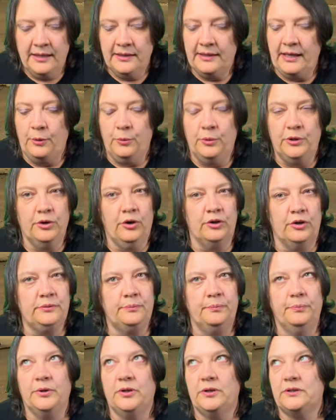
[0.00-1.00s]
They were
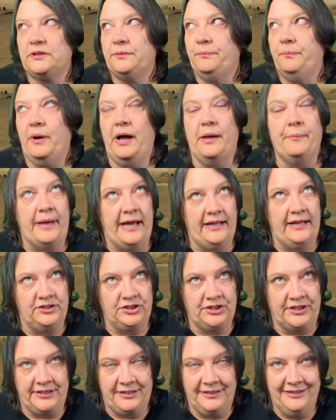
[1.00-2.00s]
not built by
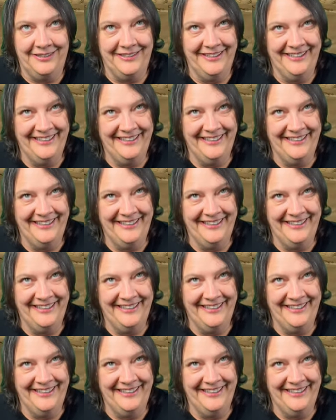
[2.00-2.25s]
magic.